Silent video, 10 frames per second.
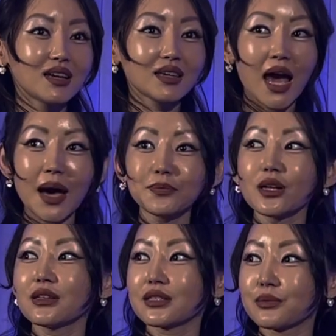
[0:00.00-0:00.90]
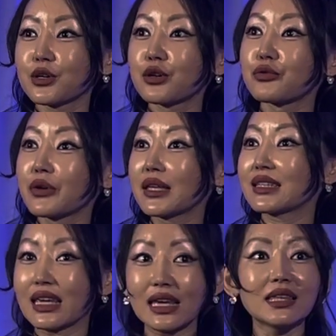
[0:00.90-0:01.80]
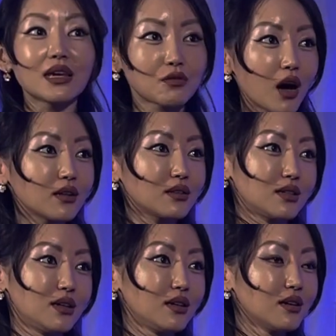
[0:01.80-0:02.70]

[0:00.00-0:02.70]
Capitalism creates inequality.